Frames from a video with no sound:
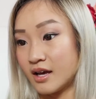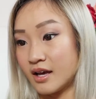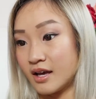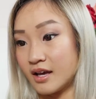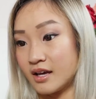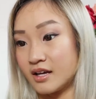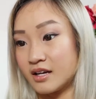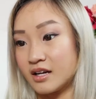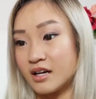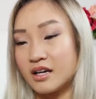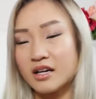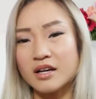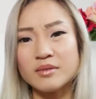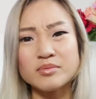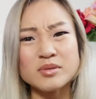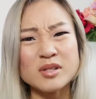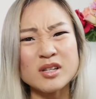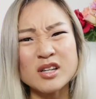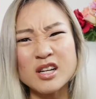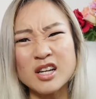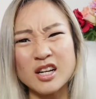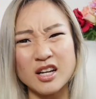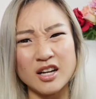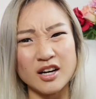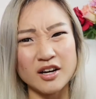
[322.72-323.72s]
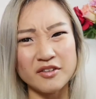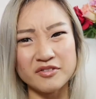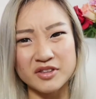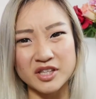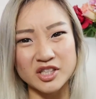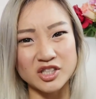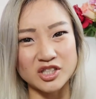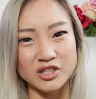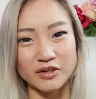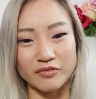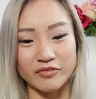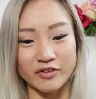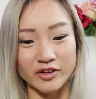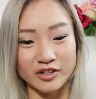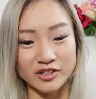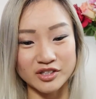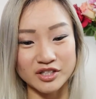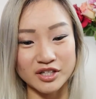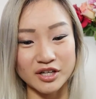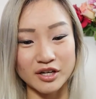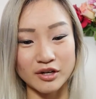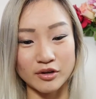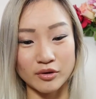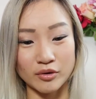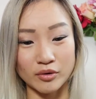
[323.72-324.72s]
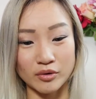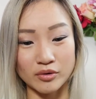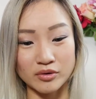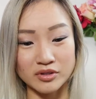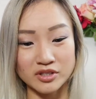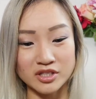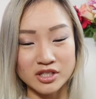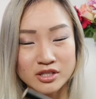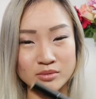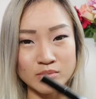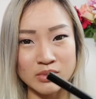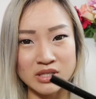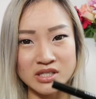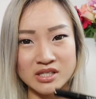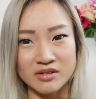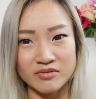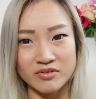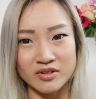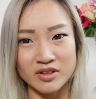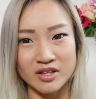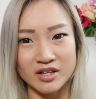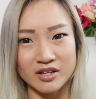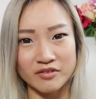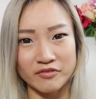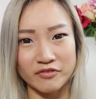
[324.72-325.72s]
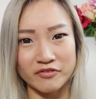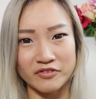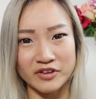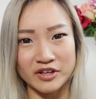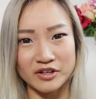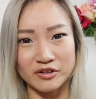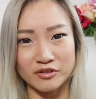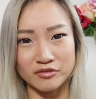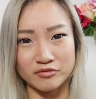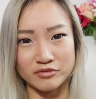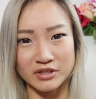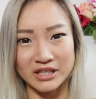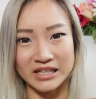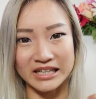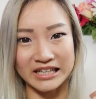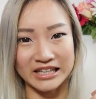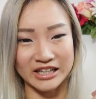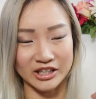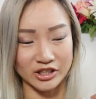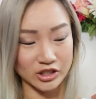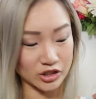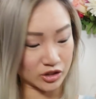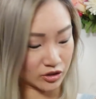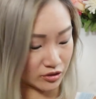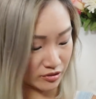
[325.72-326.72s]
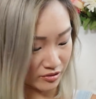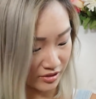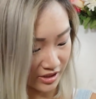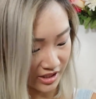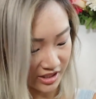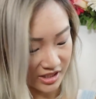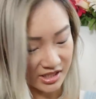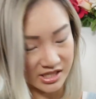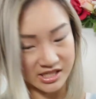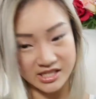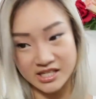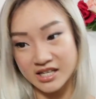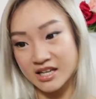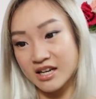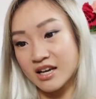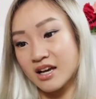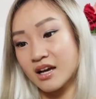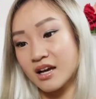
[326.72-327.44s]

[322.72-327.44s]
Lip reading: And I absolutely love the Givenchy logo. It just makes everything feel really luxurious.